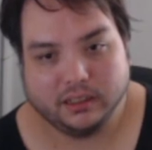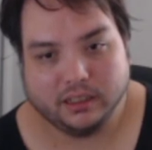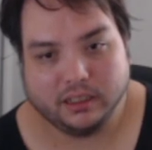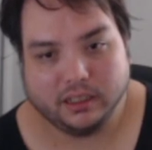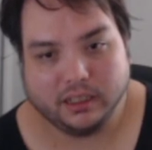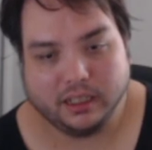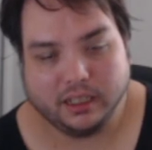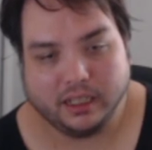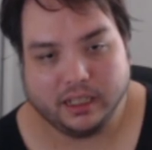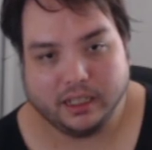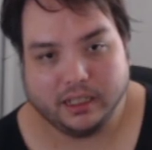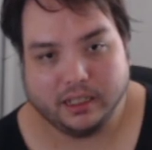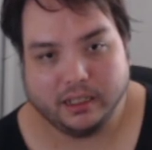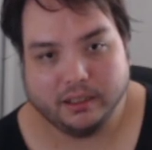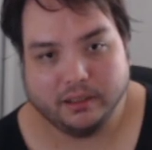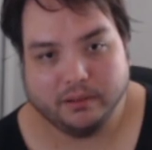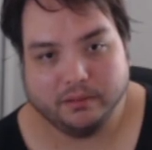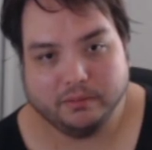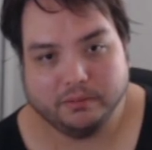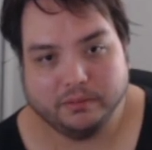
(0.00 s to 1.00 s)
I
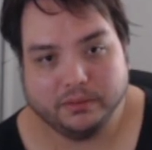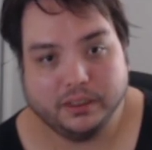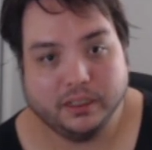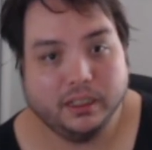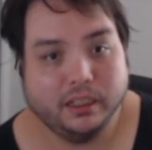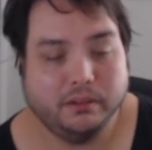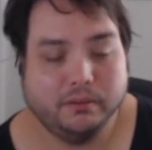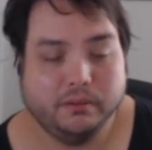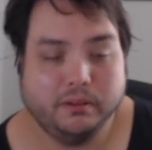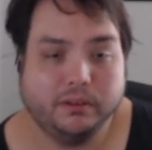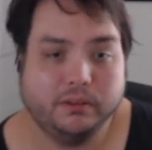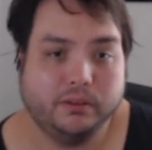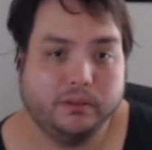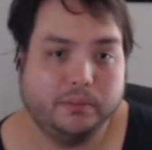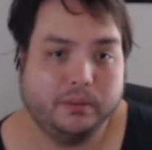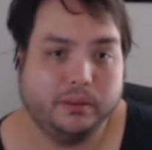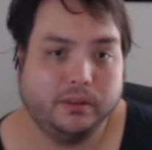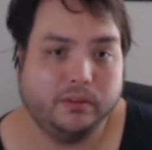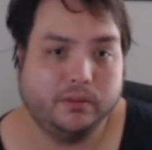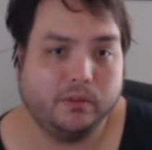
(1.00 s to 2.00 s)
am dealing with a
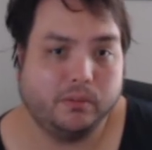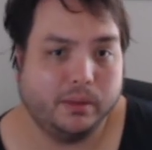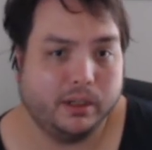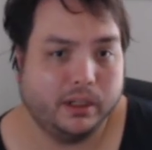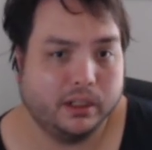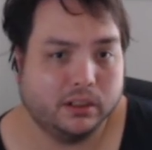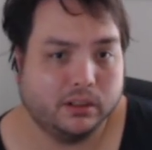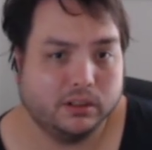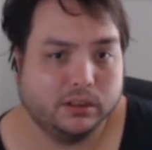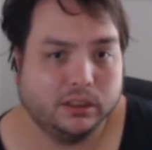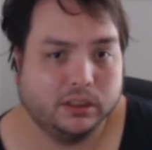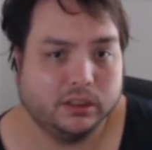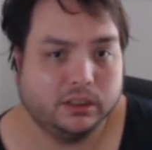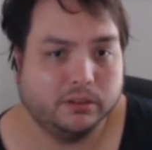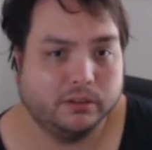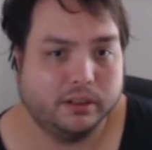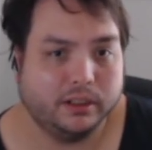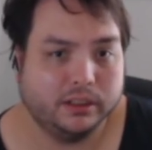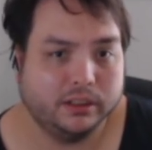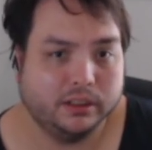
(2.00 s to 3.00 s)
bit of a medical
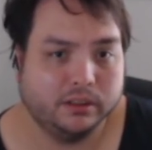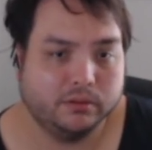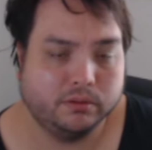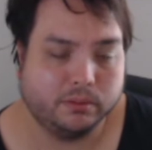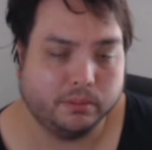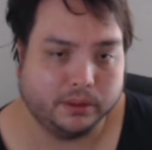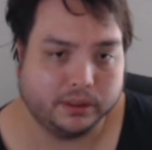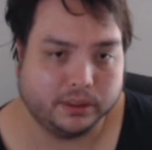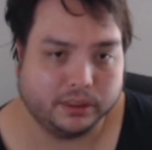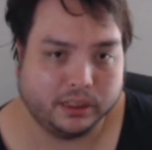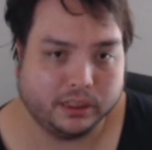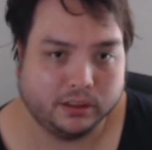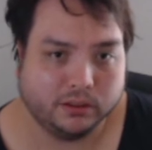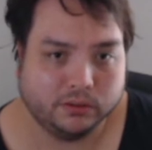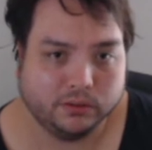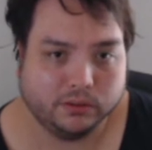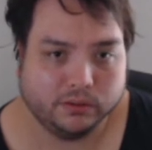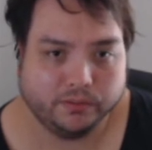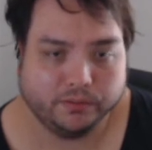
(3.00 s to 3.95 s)
situation for myself.